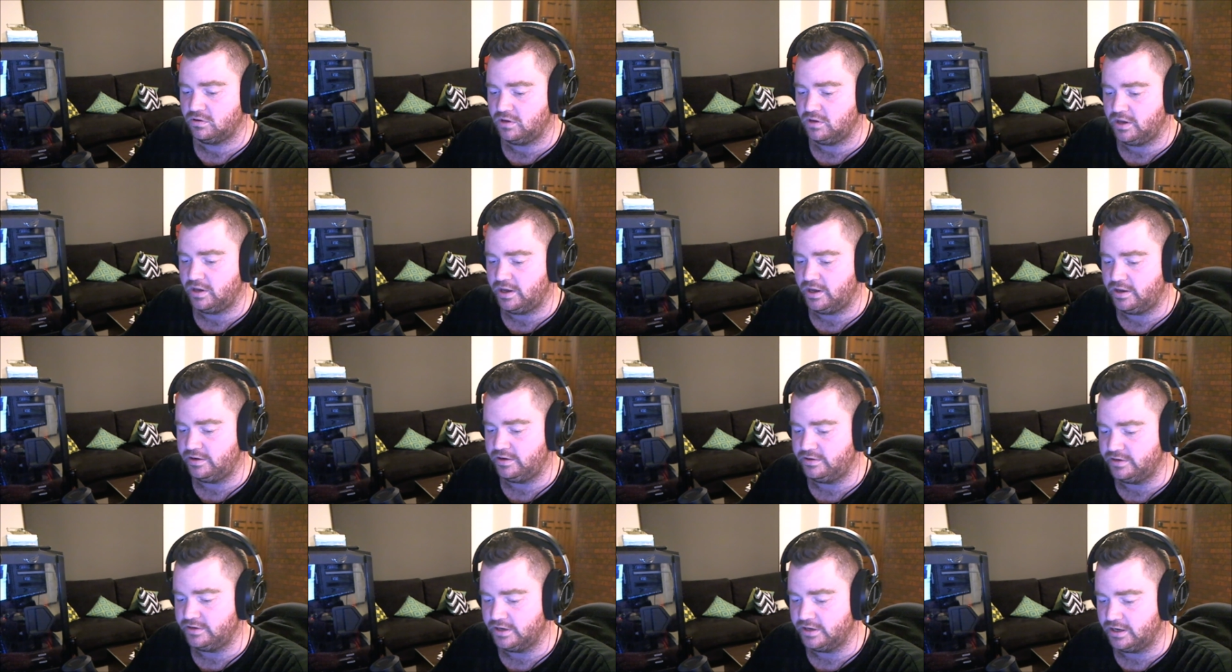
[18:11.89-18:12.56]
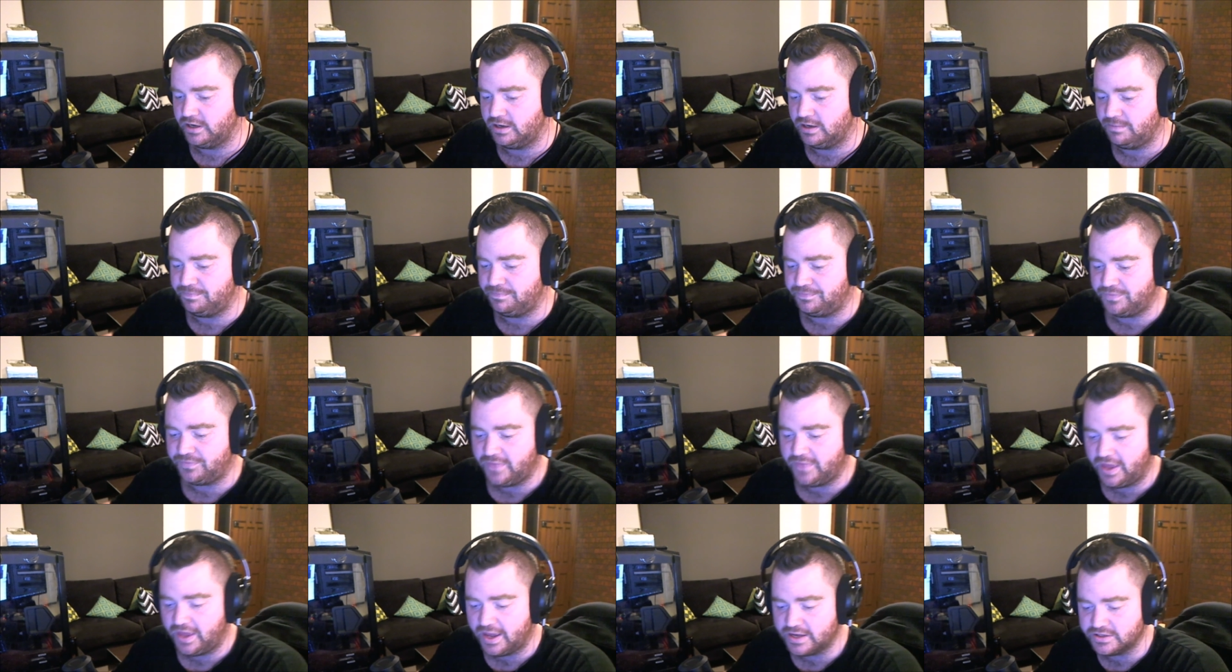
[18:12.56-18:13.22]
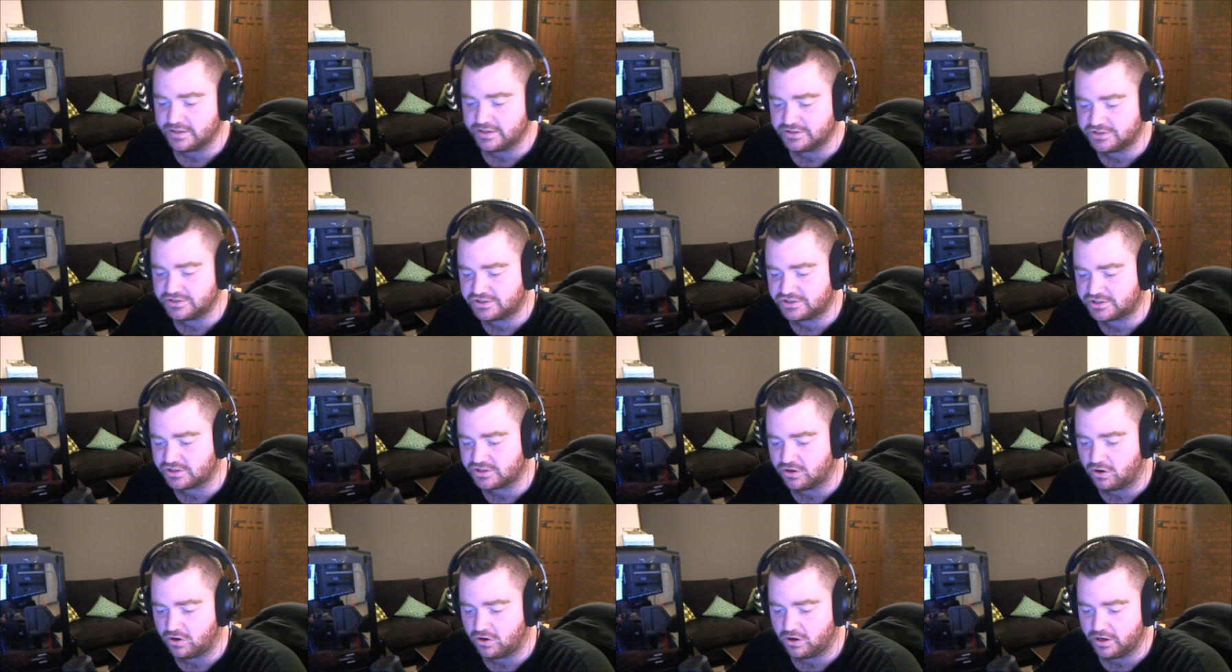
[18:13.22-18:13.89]
And as
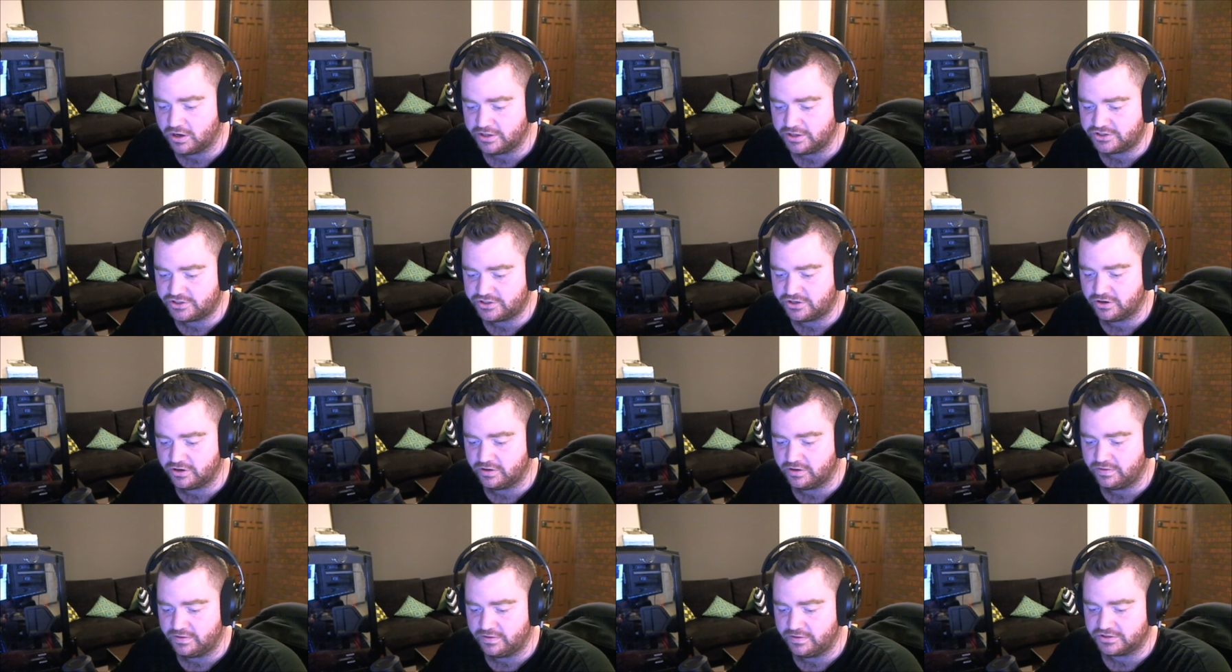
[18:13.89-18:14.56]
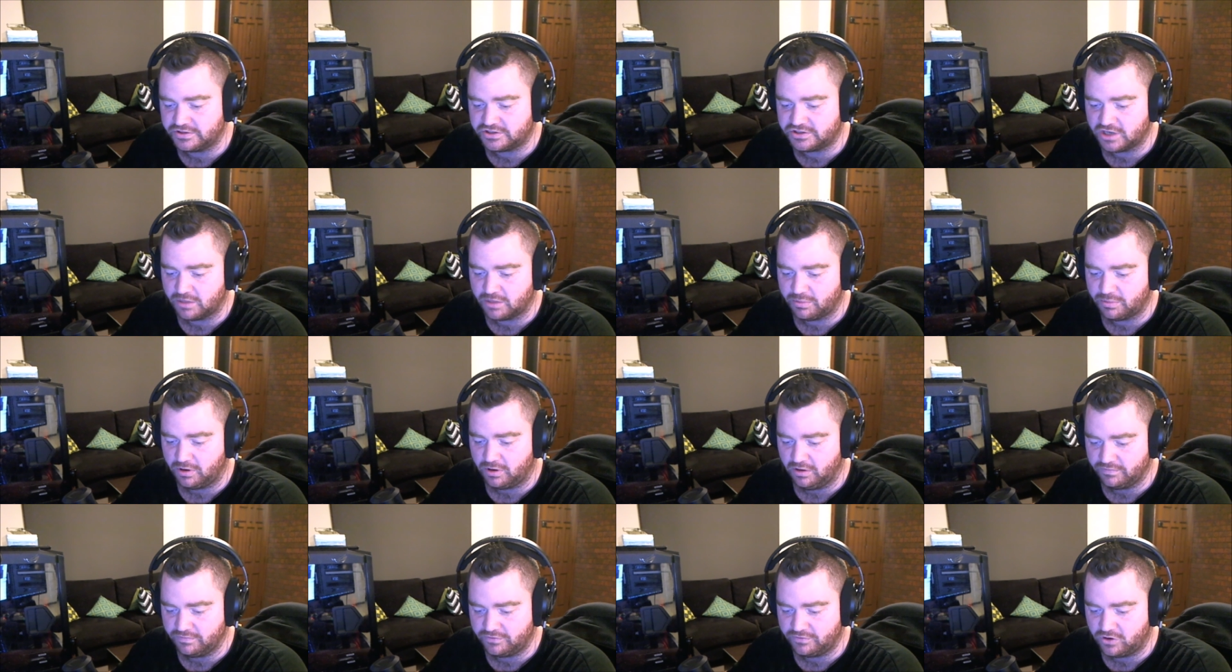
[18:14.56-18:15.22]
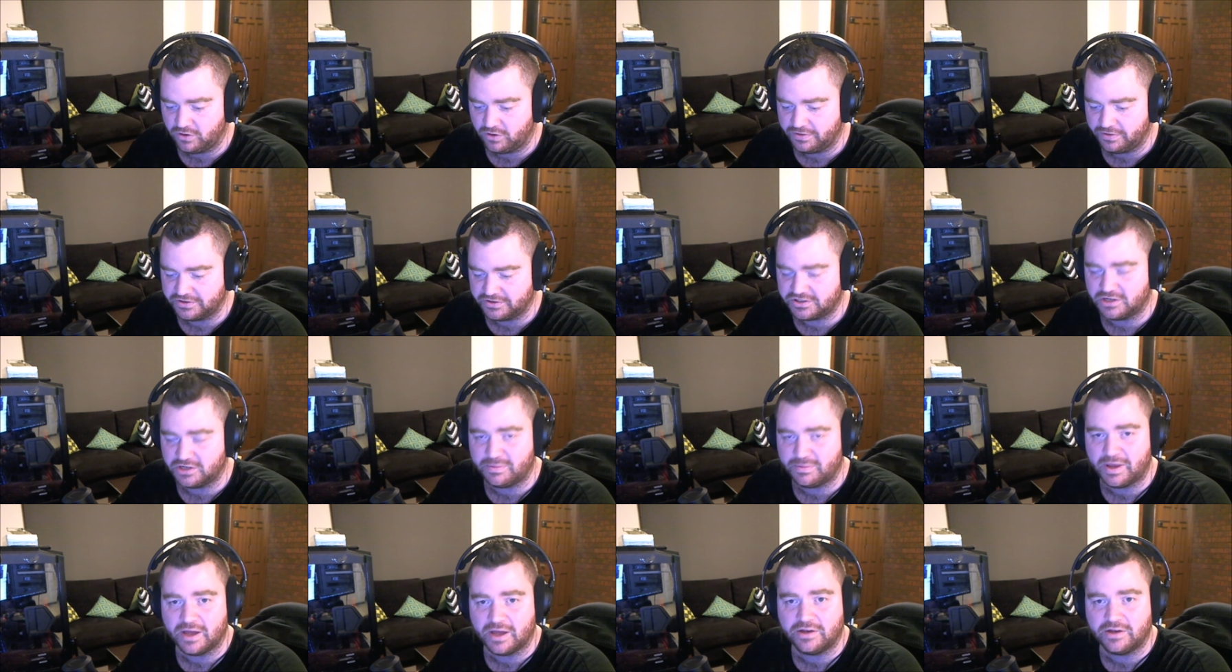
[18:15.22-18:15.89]
I turn this up, I've got this at
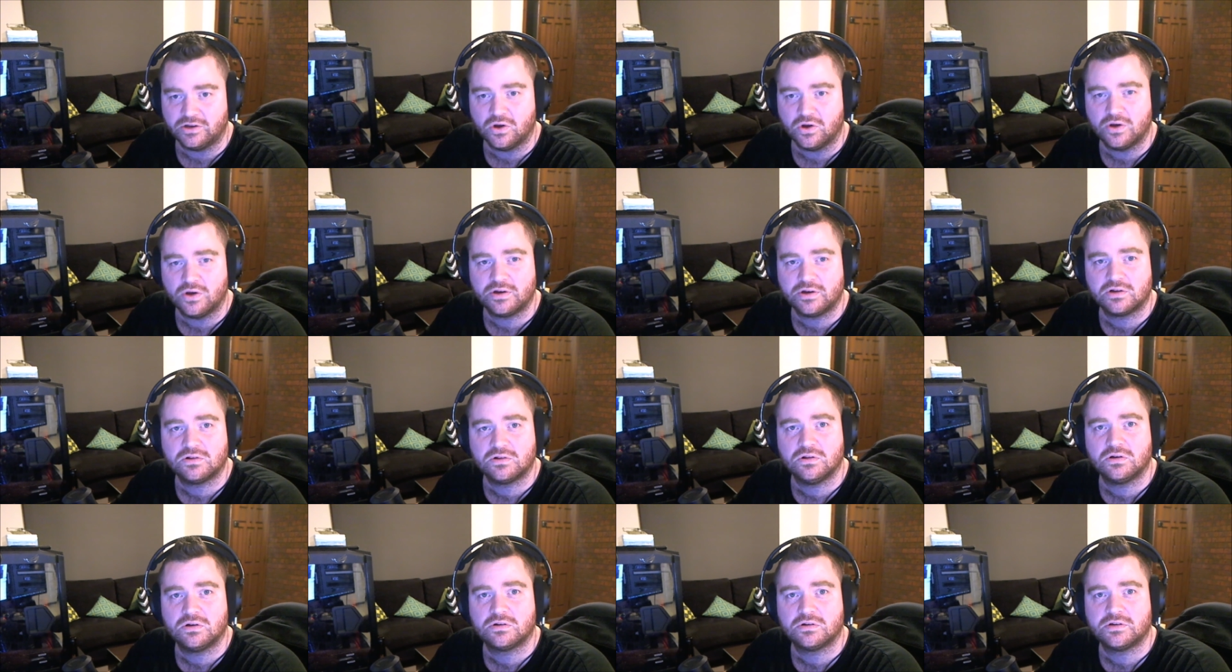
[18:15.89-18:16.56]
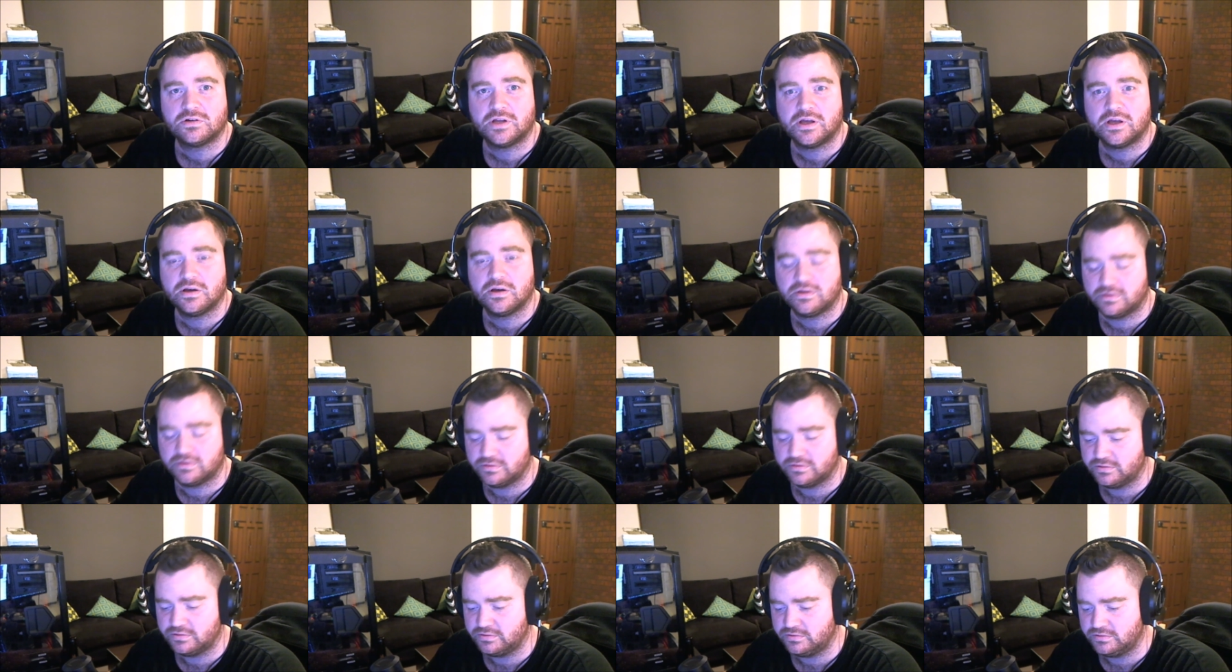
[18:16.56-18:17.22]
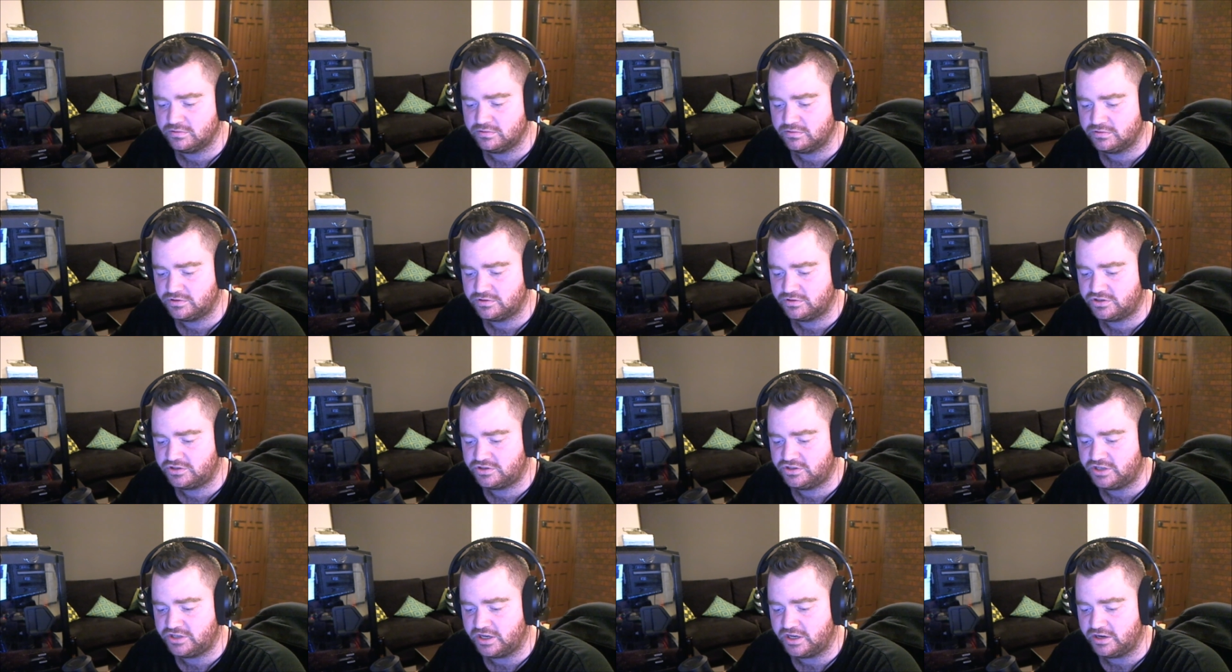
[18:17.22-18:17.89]
about 9 o'clock now,
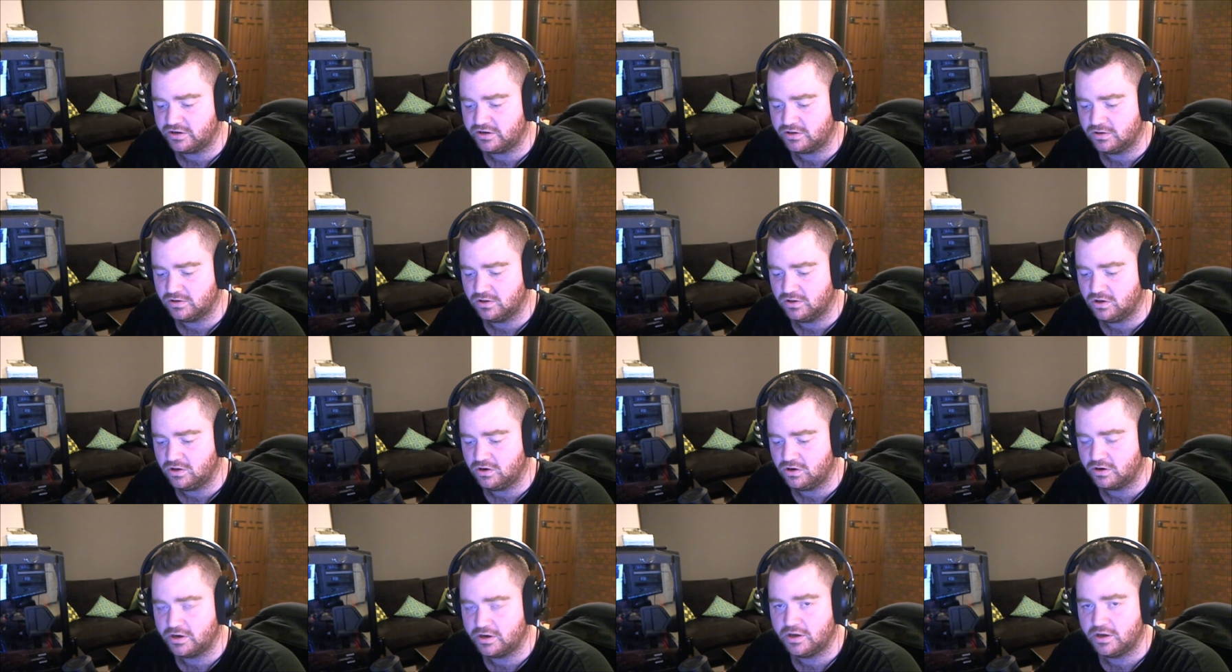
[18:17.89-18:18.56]
10 o'clock.